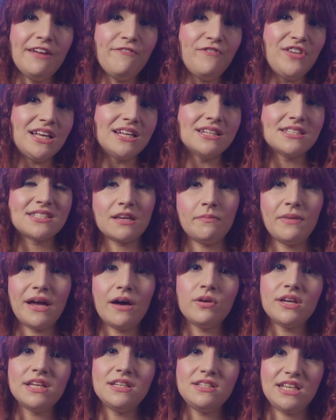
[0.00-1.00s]
if he can
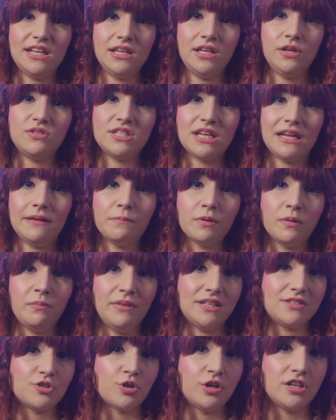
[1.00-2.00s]
somehow continue to
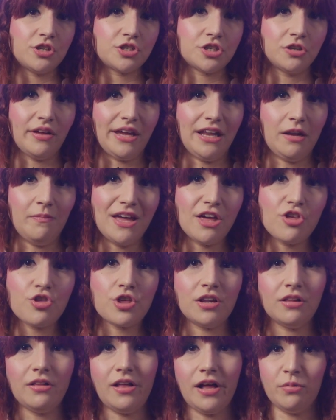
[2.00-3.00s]
implement traditional
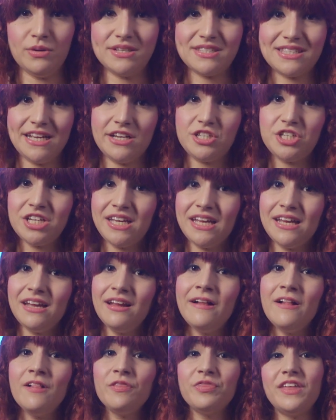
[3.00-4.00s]
animation along with CG then
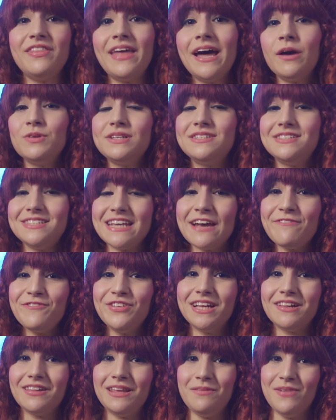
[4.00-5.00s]
that would
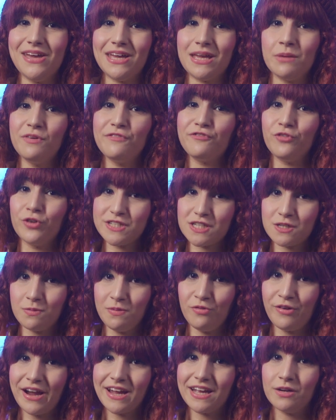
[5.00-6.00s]
definitely make him a force to
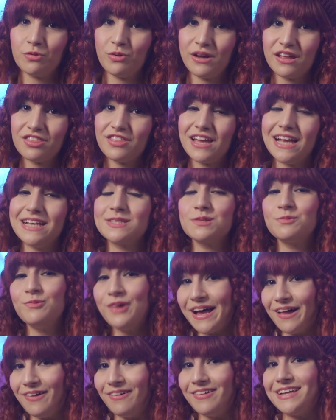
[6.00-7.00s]
be reckoned with, as
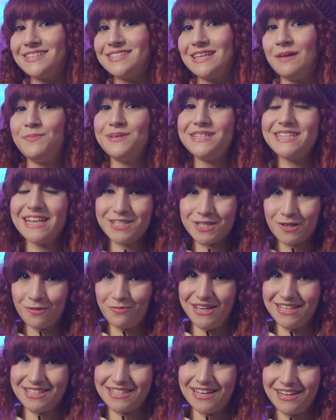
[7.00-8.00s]
well as a potential
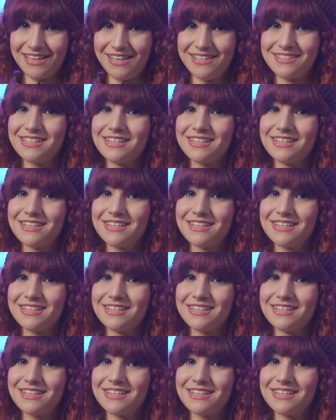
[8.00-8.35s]
Miyazaki